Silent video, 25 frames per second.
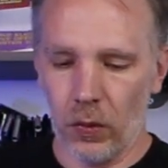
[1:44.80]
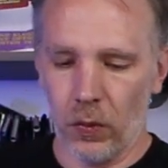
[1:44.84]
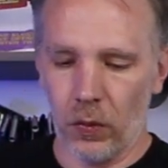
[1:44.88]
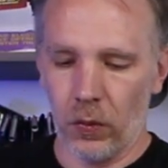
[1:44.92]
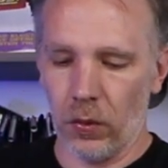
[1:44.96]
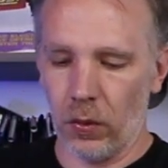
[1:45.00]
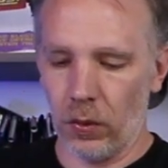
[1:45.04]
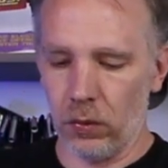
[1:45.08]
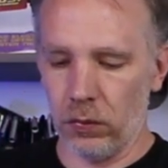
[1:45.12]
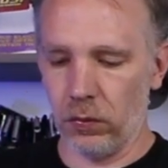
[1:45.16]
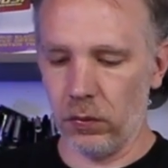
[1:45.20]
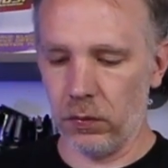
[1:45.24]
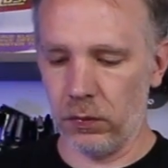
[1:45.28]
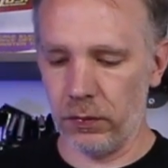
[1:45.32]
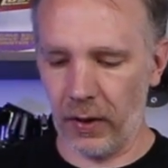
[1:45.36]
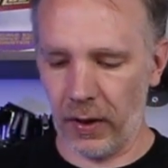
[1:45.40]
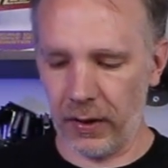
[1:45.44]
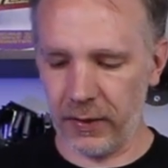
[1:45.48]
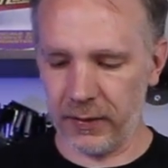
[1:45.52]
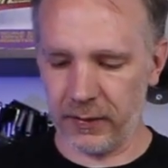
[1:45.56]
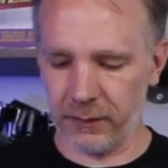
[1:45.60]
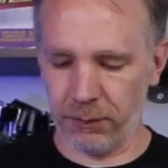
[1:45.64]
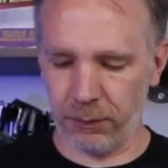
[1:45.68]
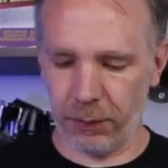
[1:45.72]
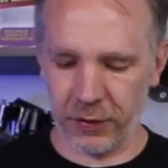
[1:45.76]
Oh,
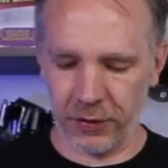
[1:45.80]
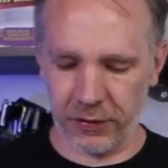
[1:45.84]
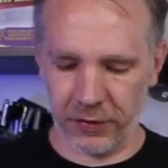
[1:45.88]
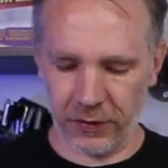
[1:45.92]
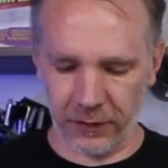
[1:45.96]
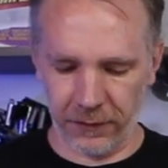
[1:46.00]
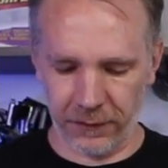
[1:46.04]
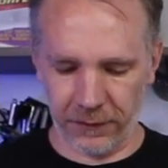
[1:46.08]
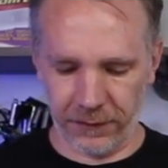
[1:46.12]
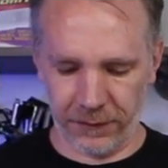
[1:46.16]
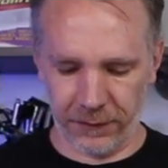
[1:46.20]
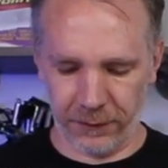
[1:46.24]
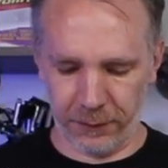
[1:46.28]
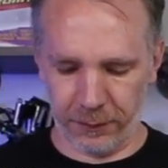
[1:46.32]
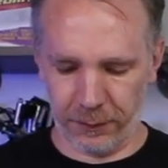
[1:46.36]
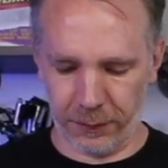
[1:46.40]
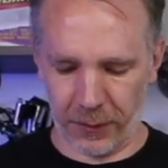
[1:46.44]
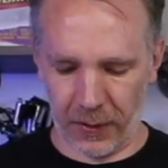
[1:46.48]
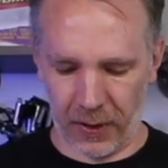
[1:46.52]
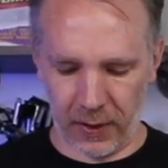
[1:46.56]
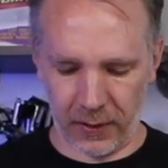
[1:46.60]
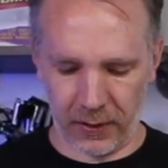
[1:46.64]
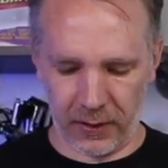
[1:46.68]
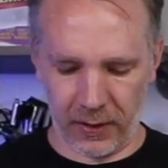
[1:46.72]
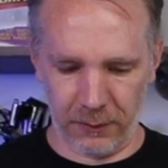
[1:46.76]
nice bunch of
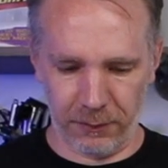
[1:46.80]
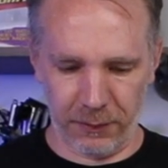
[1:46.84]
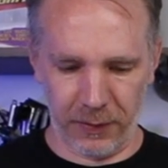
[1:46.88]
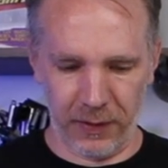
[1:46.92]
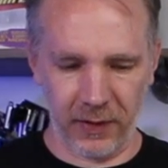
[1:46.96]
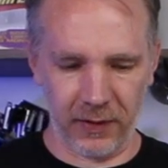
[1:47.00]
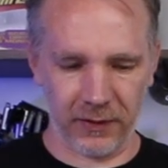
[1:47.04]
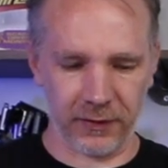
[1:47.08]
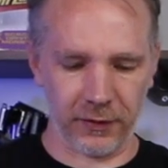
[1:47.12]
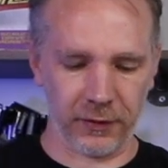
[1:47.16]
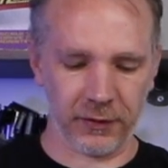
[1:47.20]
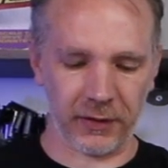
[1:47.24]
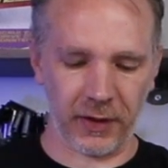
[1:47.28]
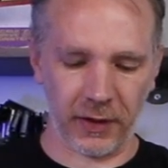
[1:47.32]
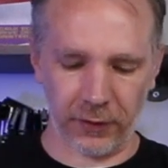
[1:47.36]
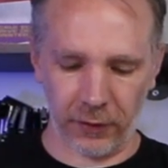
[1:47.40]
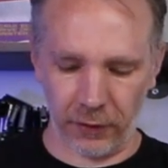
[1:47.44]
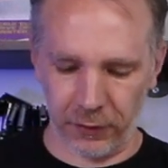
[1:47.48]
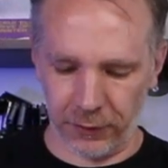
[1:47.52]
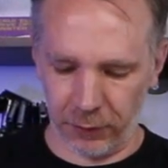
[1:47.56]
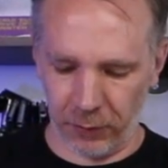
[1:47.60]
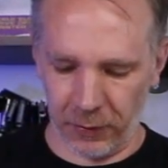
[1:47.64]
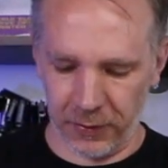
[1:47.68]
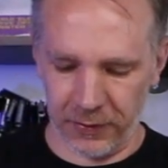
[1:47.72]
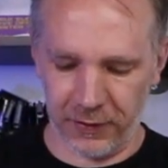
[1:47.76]
packing peanuts. Looks like
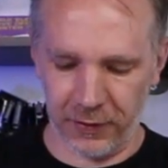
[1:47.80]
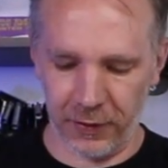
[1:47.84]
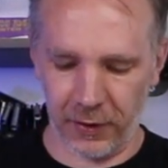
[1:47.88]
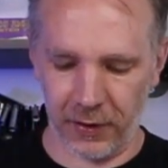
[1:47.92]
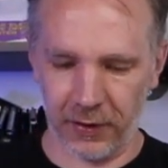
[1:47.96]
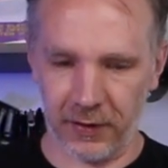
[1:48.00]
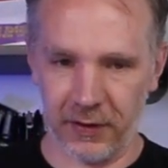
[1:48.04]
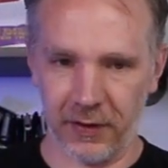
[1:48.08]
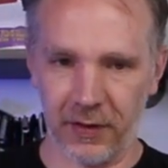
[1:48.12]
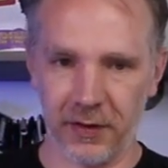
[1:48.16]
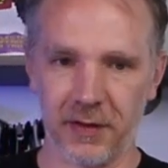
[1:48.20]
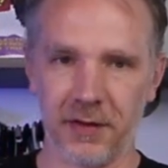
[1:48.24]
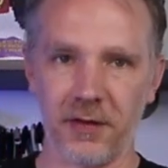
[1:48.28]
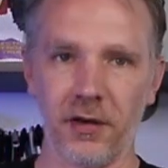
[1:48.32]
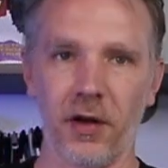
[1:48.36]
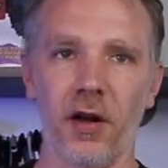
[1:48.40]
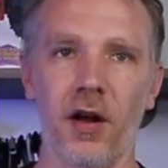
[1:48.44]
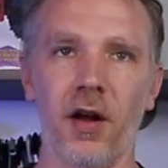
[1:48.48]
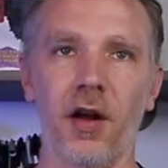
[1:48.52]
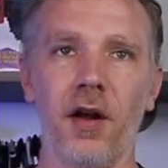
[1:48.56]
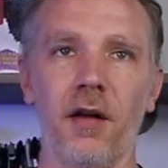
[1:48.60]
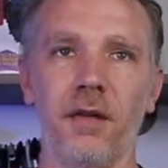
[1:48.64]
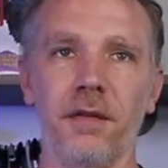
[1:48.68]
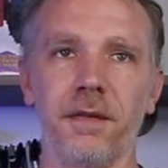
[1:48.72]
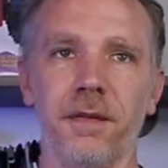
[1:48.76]
those ones you can
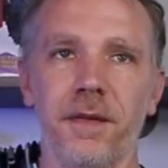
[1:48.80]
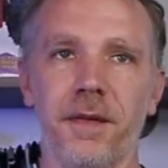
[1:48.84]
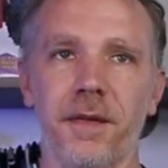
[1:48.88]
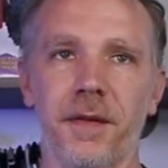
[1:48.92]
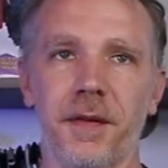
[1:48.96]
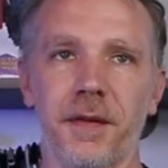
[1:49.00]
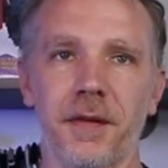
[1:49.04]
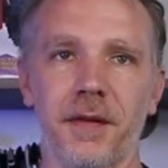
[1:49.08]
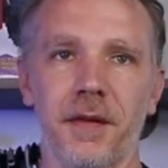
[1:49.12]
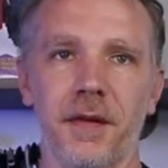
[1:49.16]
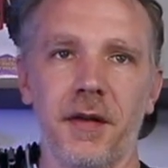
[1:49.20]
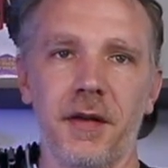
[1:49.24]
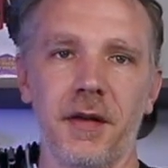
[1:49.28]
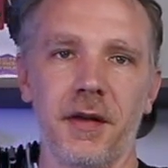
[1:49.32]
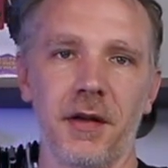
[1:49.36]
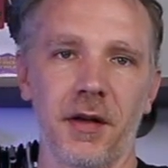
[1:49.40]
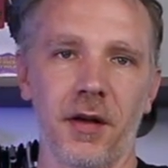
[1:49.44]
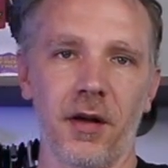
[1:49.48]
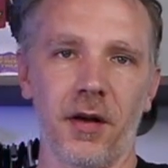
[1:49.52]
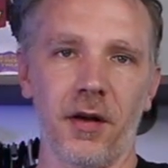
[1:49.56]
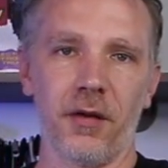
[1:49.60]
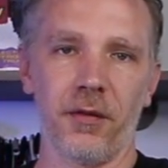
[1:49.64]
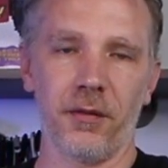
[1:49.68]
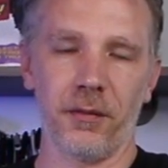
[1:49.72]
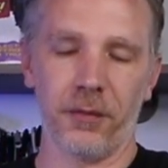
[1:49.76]
dissolve,
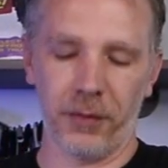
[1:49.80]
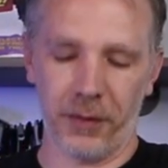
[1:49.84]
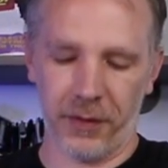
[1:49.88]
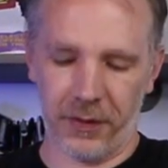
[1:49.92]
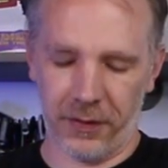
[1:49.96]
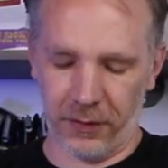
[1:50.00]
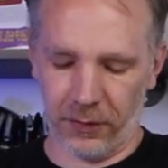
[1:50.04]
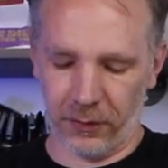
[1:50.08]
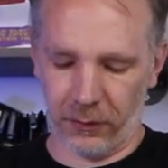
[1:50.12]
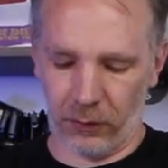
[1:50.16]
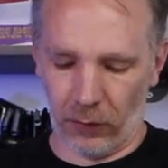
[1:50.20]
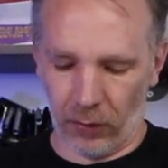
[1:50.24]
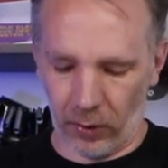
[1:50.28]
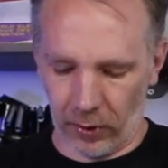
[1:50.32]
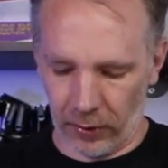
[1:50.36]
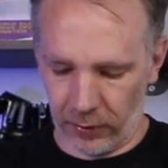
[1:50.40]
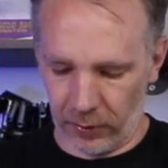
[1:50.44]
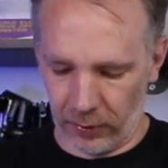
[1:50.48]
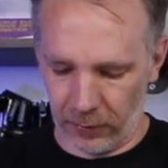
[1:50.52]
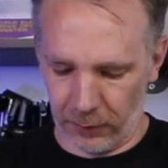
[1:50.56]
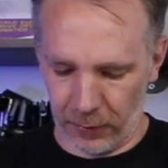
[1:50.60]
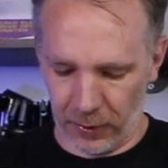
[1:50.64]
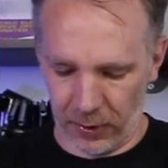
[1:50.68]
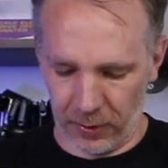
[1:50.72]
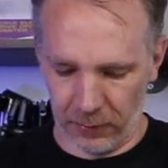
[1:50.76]
with the
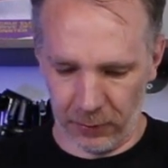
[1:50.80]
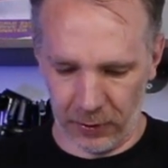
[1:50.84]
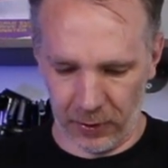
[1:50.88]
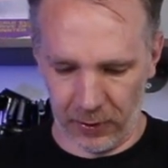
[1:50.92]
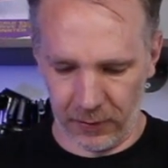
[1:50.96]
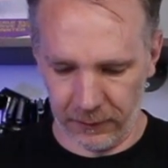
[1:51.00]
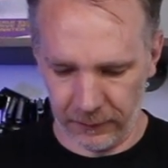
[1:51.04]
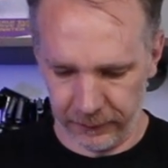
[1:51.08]
water maybe.